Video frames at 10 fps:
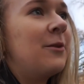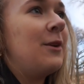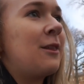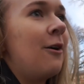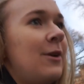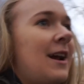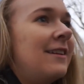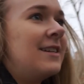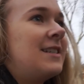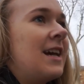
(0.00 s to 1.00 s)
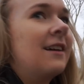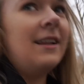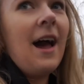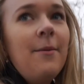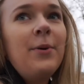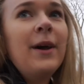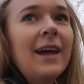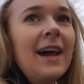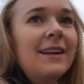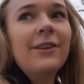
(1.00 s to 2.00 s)
but we thought we'd at least take a lap
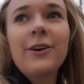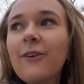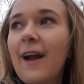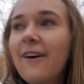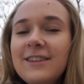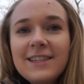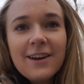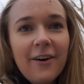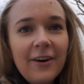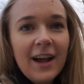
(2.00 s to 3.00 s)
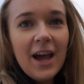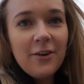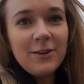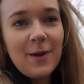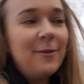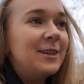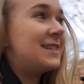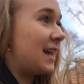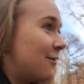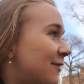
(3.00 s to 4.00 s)
and look around so we'd be able to
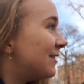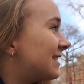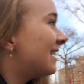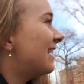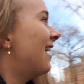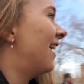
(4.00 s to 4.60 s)
say we visited.